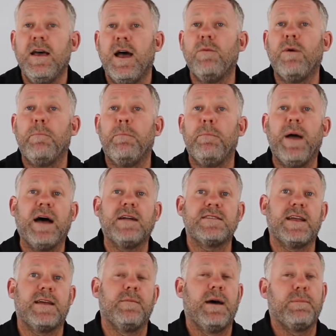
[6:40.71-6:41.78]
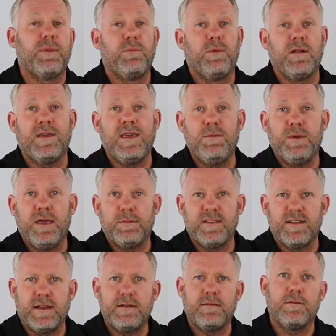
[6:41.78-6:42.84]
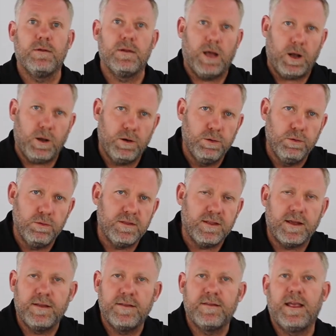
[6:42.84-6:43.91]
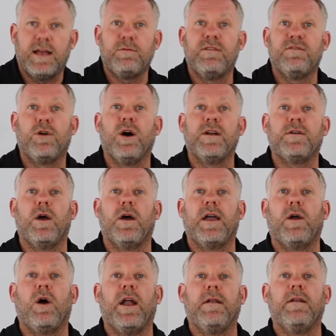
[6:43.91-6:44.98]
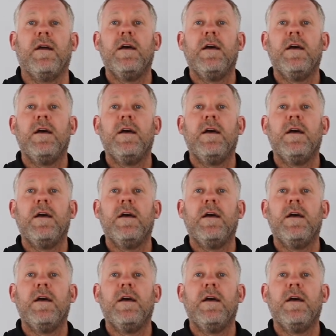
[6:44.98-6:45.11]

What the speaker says: and we're bound to come up, and we'll keep you up to date with all the cool things that we've got going on.